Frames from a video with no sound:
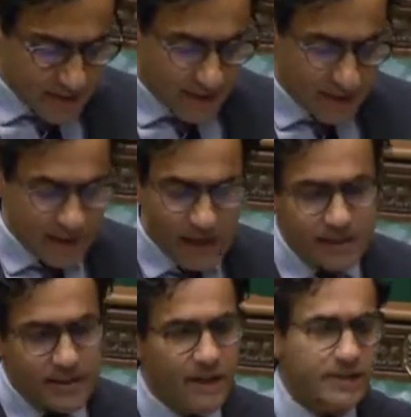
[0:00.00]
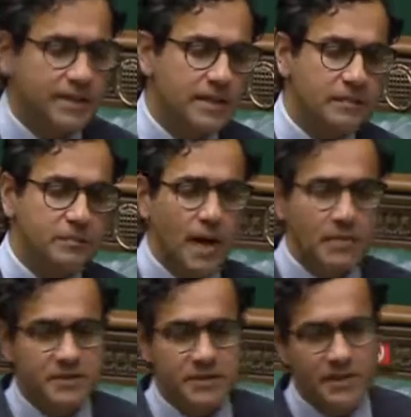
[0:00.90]
Can I thank the Prime
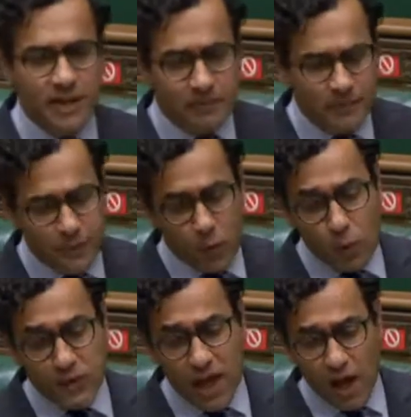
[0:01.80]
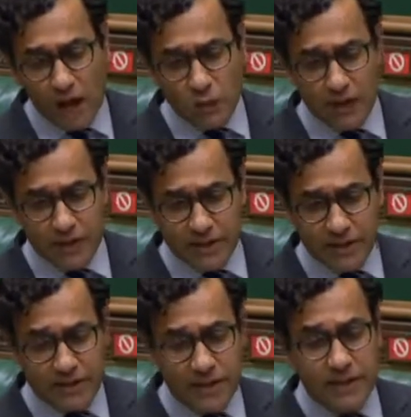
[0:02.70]
Minister and the Government for all their hard work in
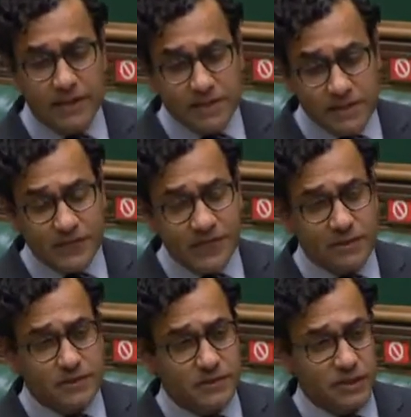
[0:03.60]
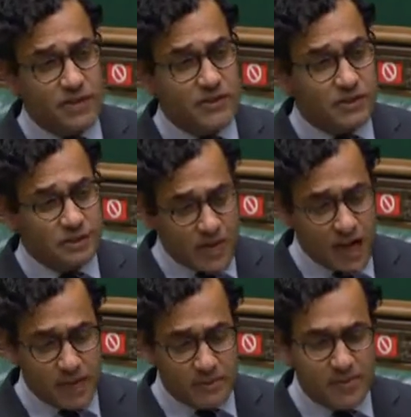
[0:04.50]
these difficult and challenging
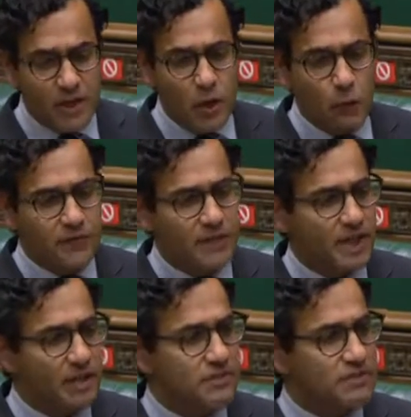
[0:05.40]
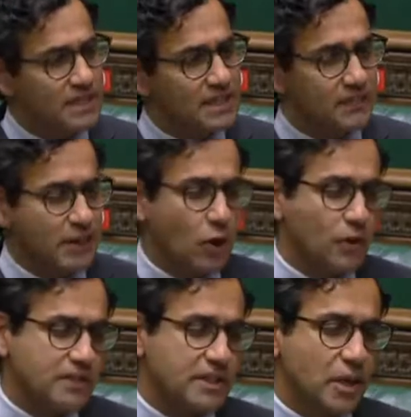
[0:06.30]
times with regard to the delivery of
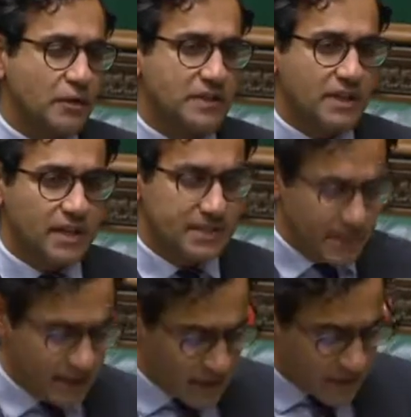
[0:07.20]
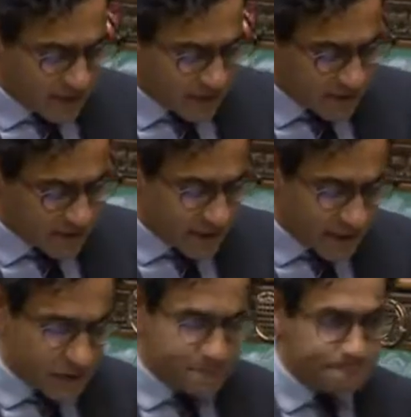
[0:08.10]
the COVID-19 vaccination?